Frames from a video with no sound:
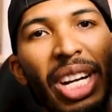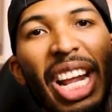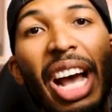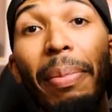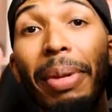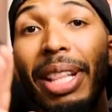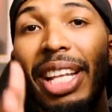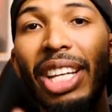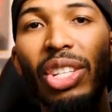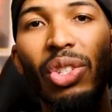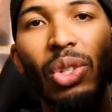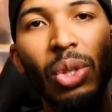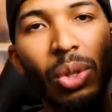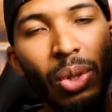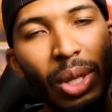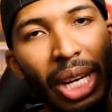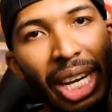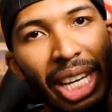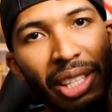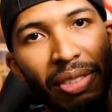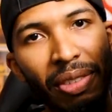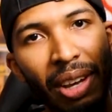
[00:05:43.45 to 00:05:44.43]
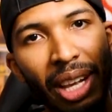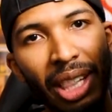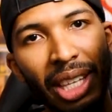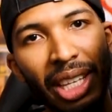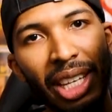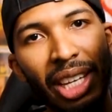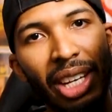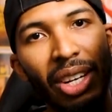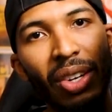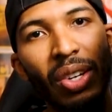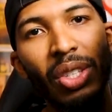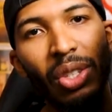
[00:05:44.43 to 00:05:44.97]
Now I'm gonna let you guys finally
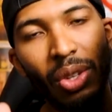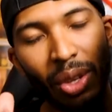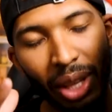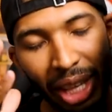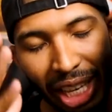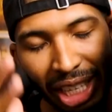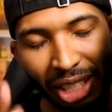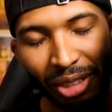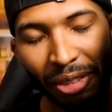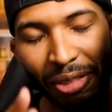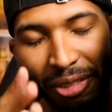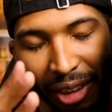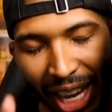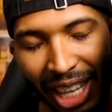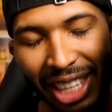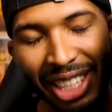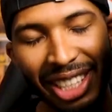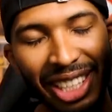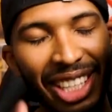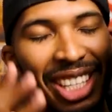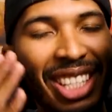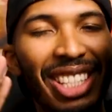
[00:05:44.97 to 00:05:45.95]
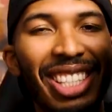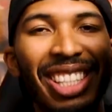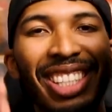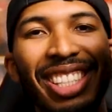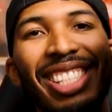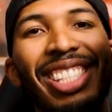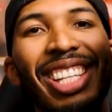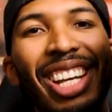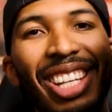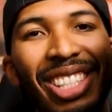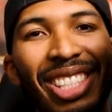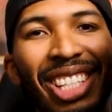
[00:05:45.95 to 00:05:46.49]
hear it. So let's finally get to the
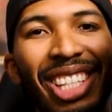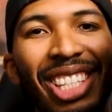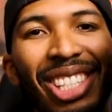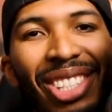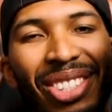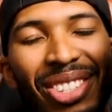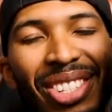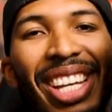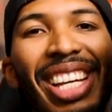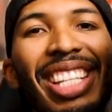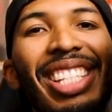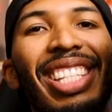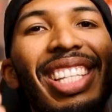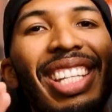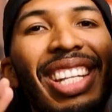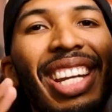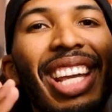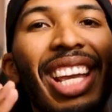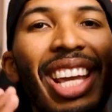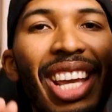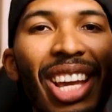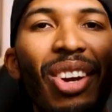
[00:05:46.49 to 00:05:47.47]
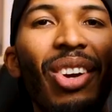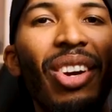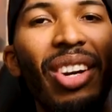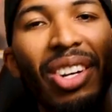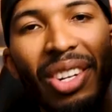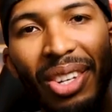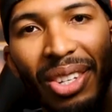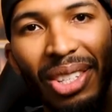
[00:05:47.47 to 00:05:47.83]
sound test so you guys can hear it